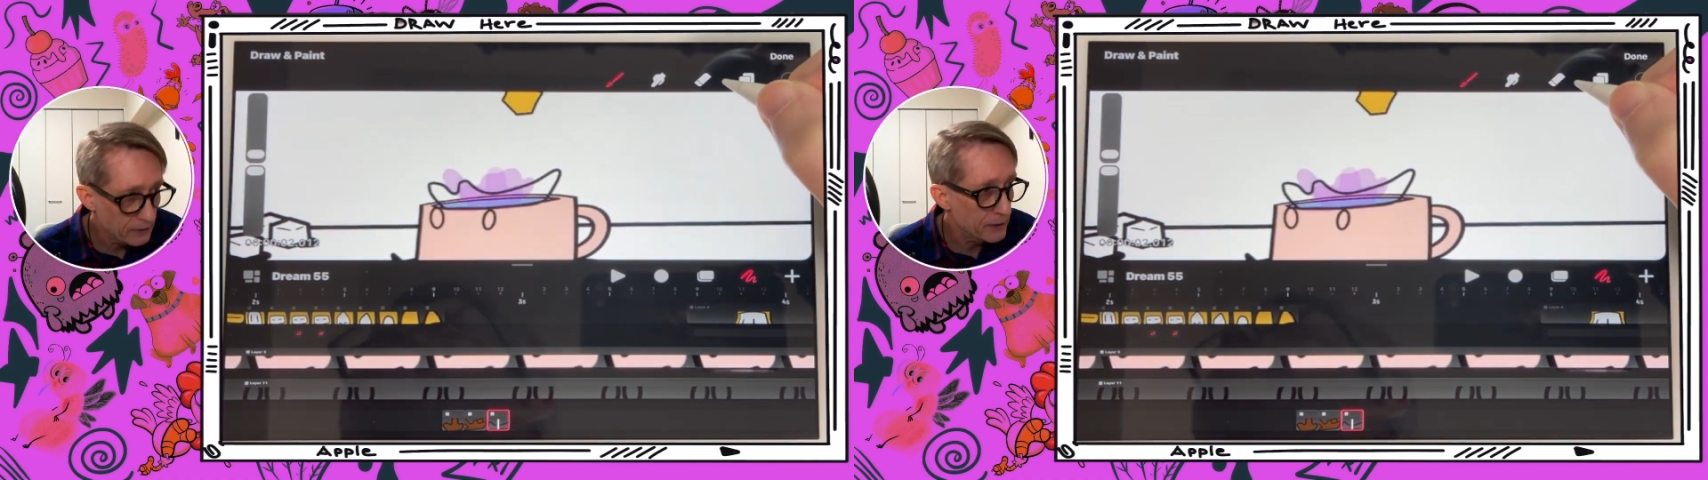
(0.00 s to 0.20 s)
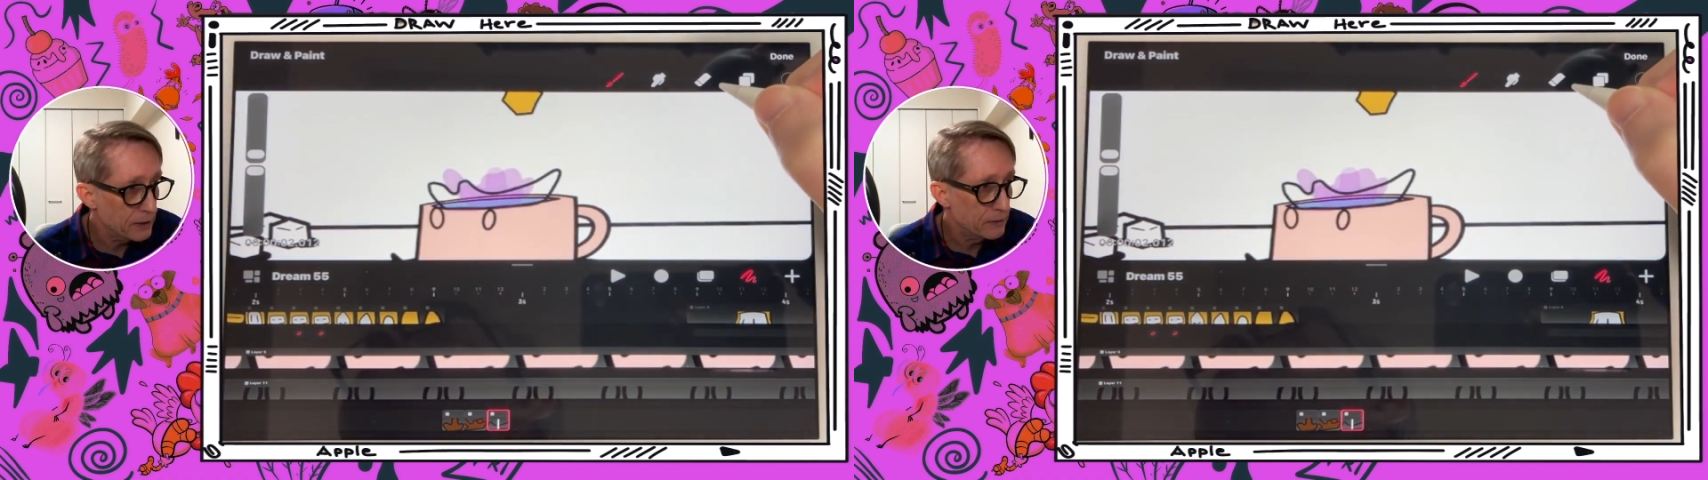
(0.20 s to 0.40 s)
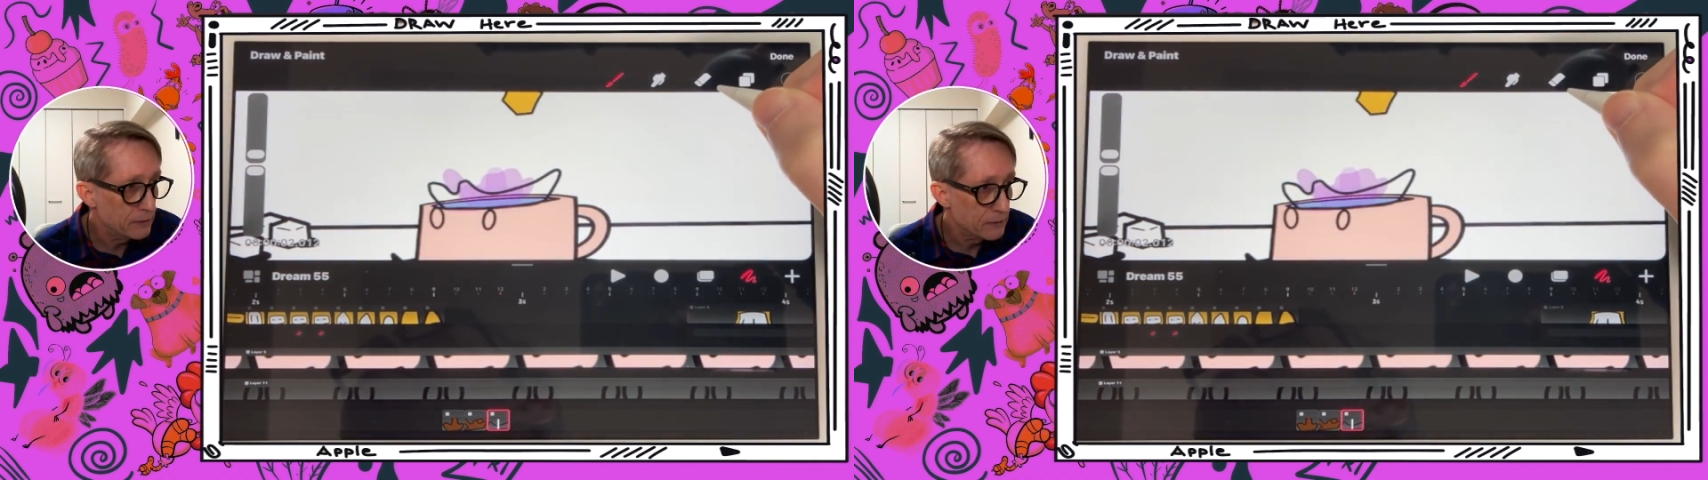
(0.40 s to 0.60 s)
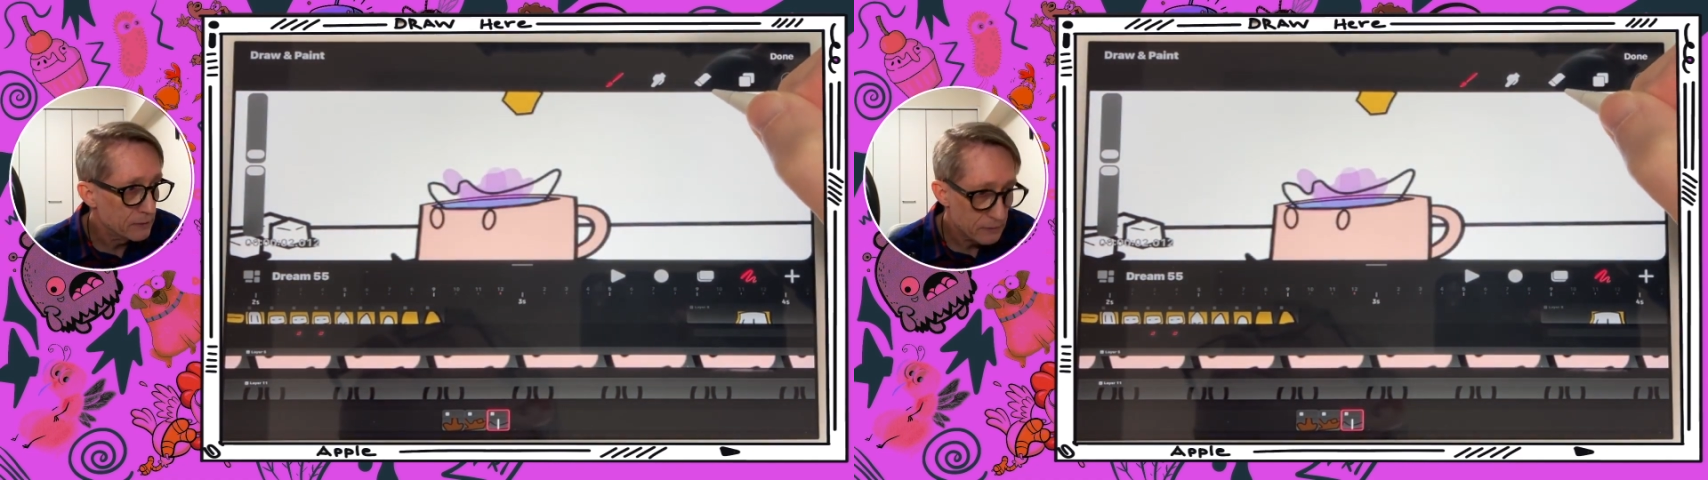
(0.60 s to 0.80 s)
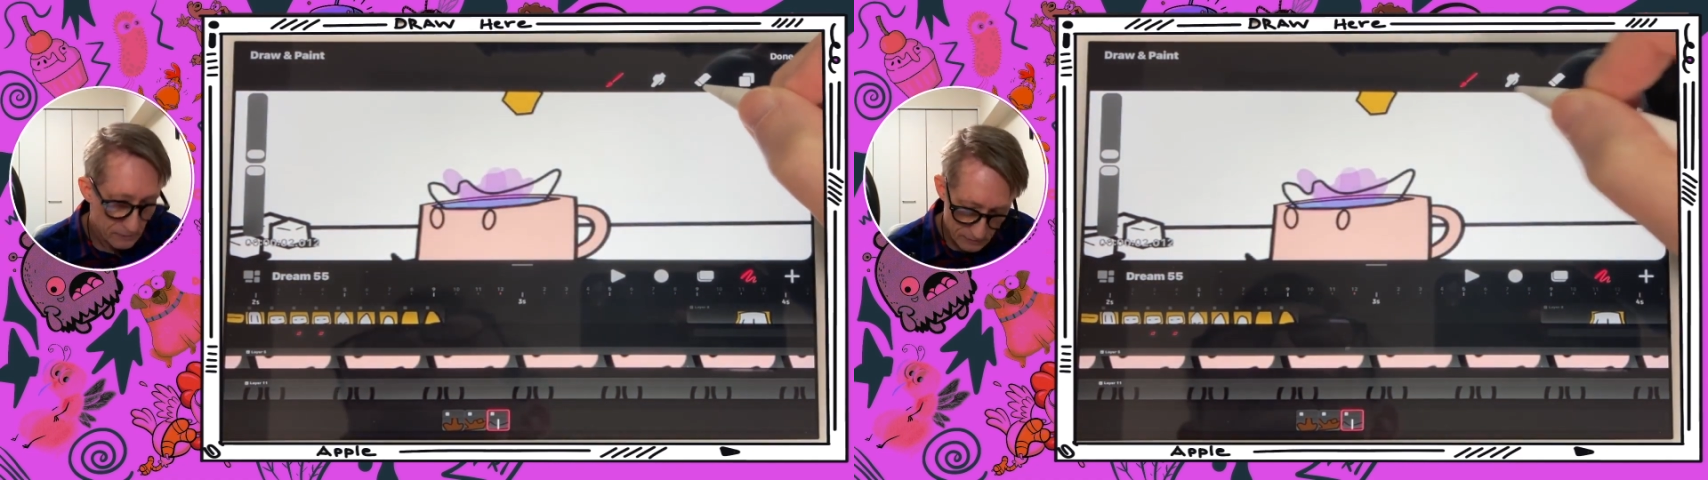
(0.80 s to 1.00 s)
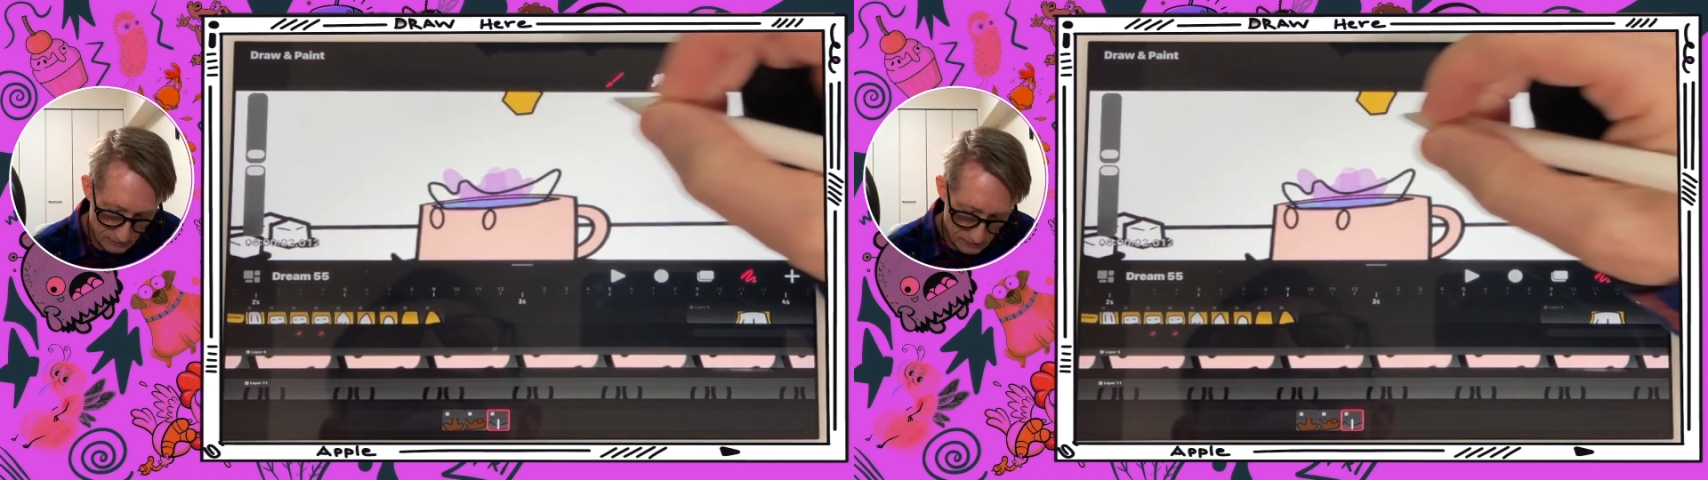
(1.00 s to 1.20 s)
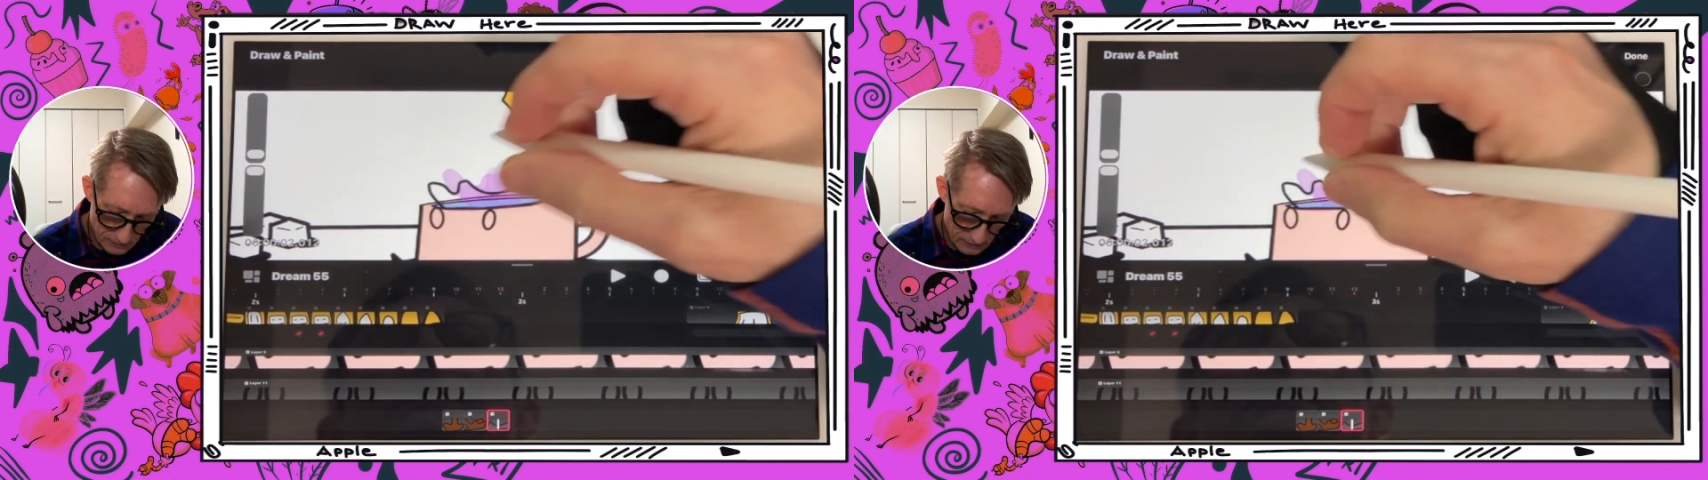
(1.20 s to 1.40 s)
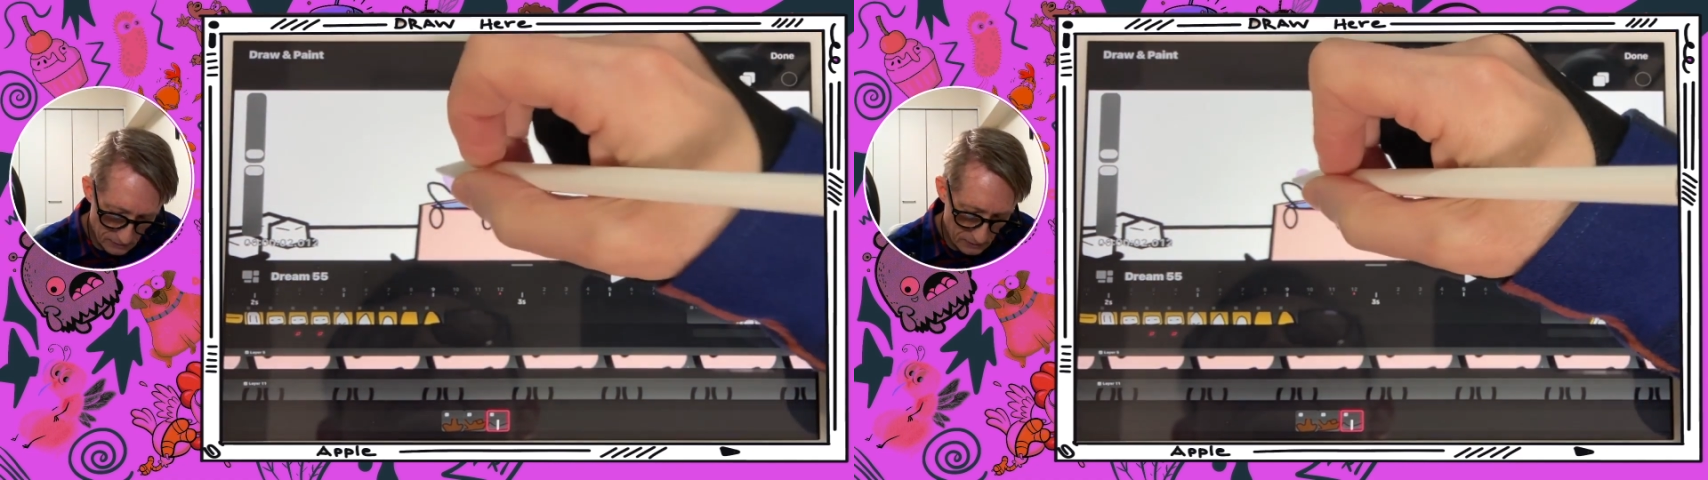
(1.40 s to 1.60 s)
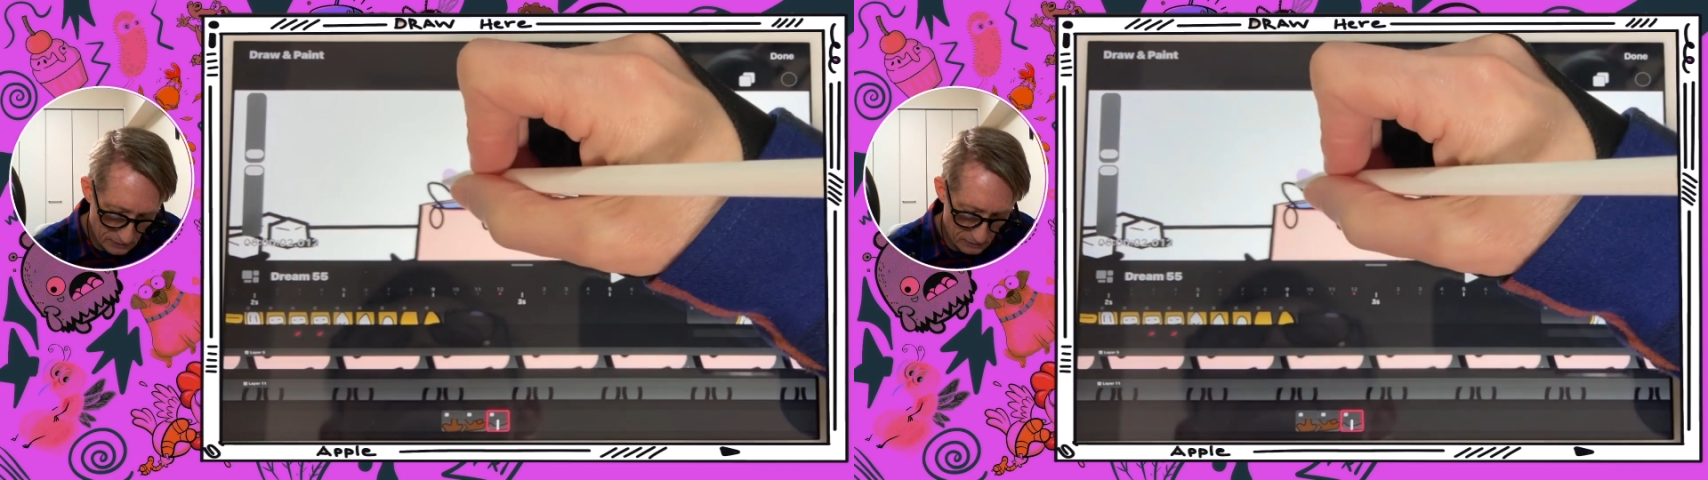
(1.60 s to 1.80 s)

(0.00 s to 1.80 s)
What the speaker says: it in. And